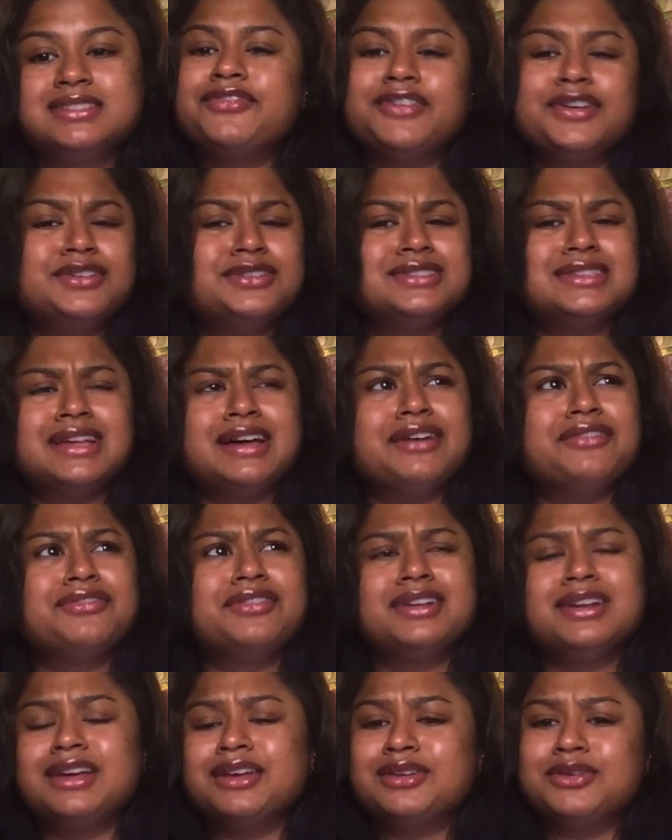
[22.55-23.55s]
first I feel
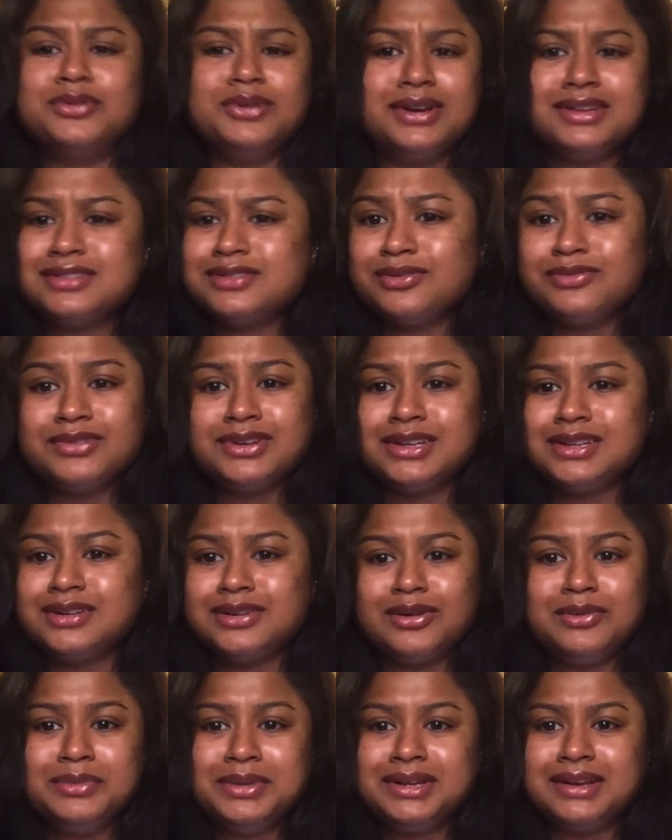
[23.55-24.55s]
like you guys don't really know
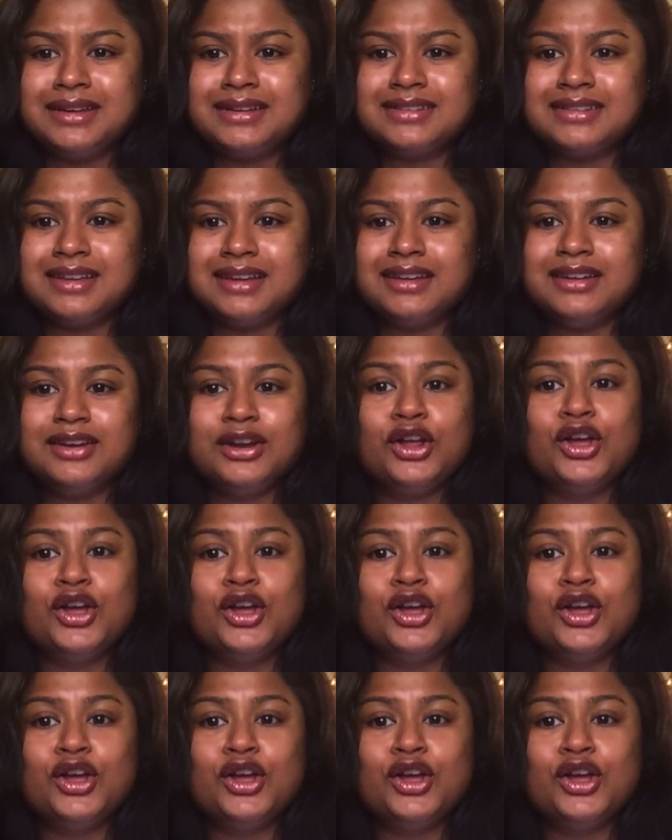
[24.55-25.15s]
me like that.